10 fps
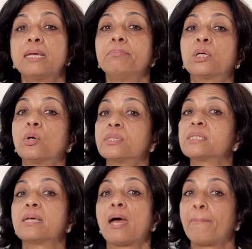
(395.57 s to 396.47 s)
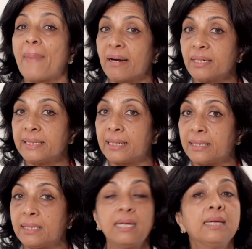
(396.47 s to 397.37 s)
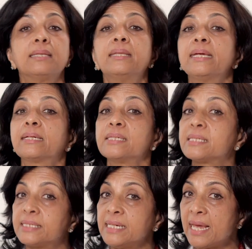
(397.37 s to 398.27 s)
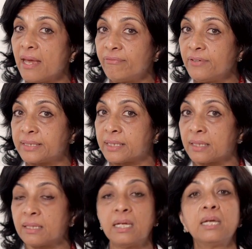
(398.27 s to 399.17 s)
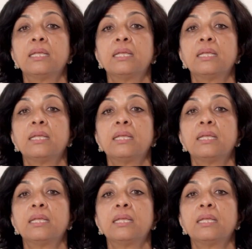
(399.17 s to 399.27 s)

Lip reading: because apparently they can see everything.